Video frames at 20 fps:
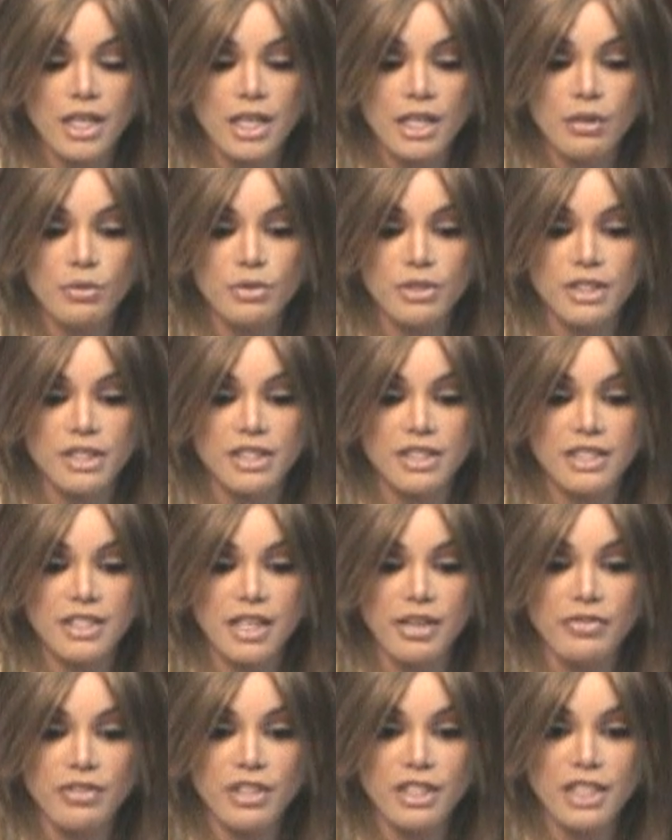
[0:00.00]
It was
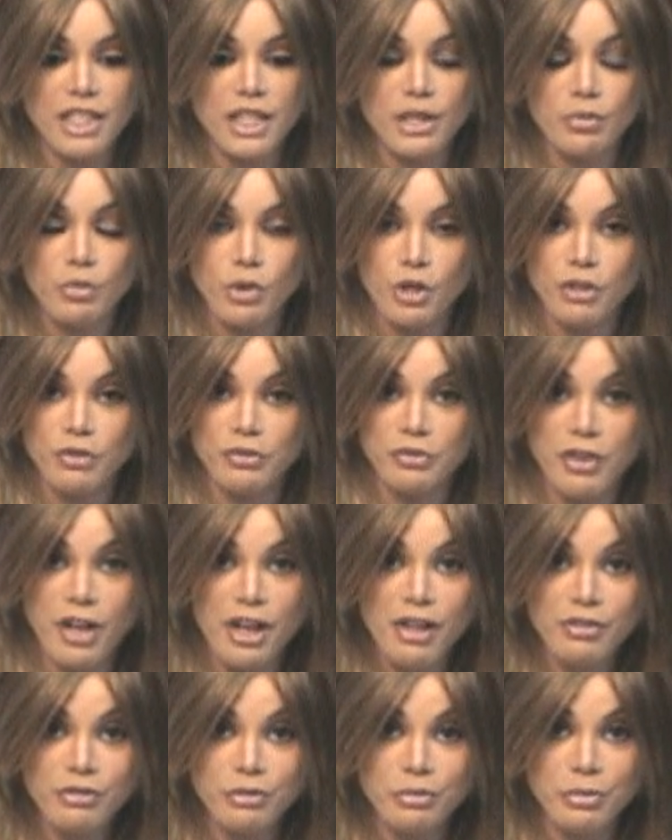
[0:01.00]
definitely a more
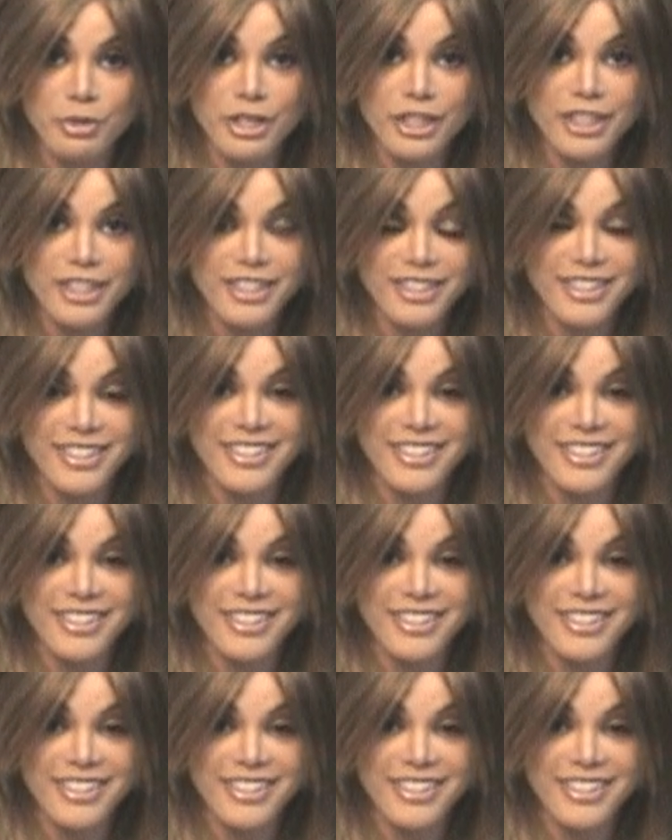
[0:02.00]
involved book,